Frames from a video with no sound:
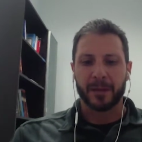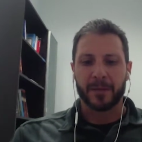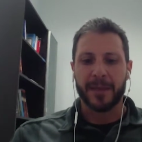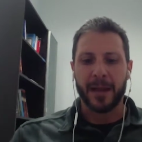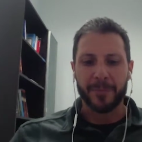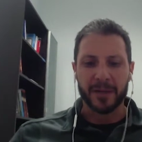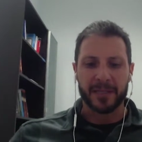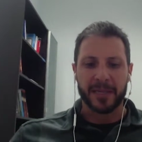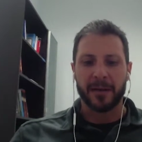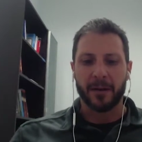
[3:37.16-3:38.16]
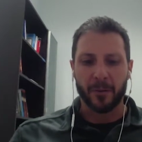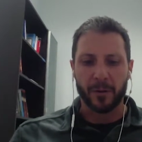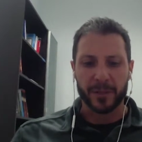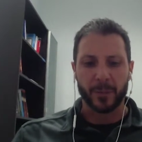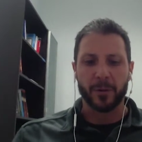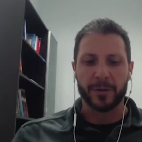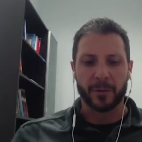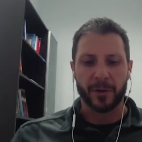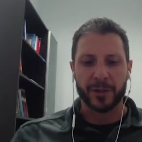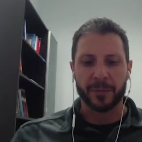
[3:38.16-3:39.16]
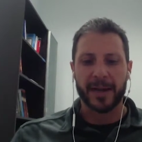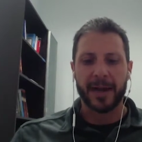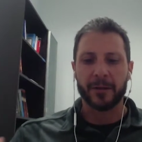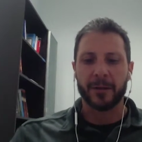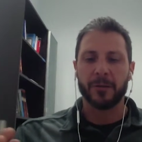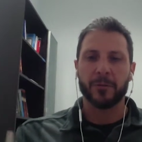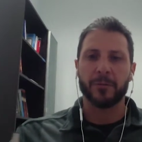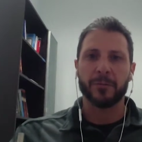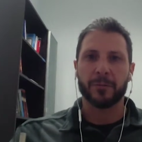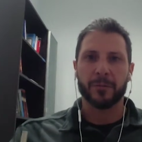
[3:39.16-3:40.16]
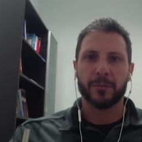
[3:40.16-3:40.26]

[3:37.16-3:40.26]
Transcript: that being said, I don't want to spoil this question, but how do you